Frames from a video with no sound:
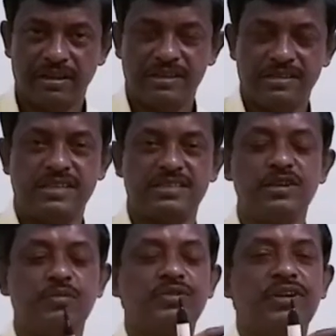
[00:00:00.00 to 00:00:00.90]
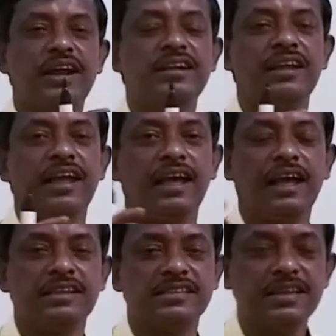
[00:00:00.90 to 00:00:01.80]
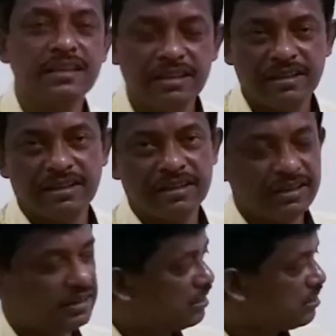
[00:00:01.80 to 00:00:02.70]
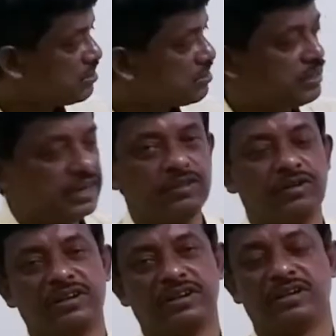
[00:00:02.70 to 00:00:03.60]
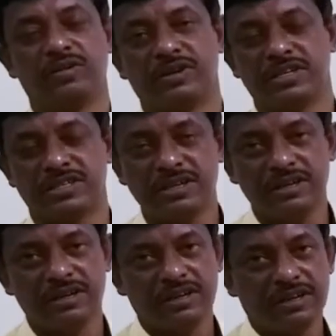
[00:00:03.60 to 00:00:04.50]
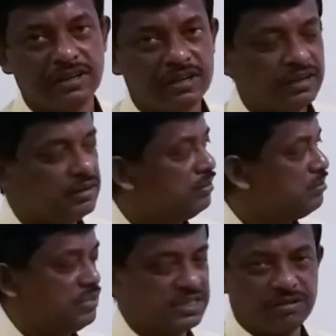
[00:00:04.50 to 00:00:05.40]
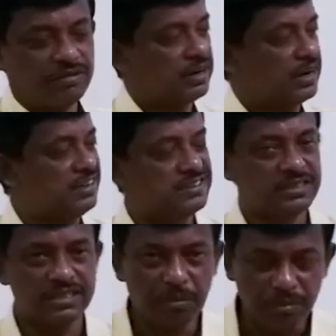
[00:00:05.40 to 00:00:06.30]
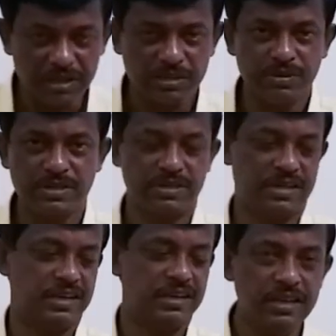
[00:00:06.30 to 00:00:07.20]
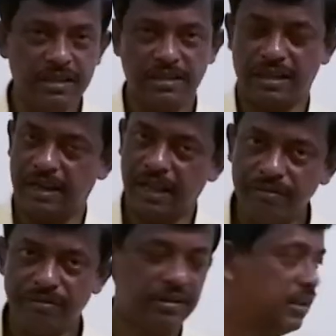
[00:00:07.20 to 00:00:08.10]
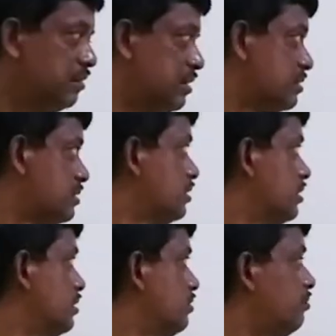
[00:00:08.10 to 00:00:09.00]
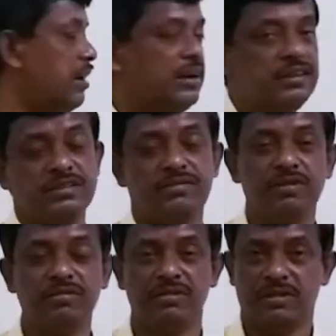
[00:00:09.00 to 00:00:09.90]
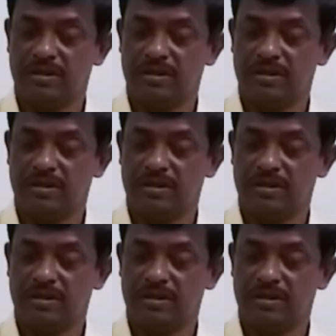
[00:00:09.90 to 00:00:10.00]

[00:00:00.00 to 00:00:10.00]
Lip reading: Just you have to write as a set theoretical notation. First of all write sample space, then E, then F, then just find this value.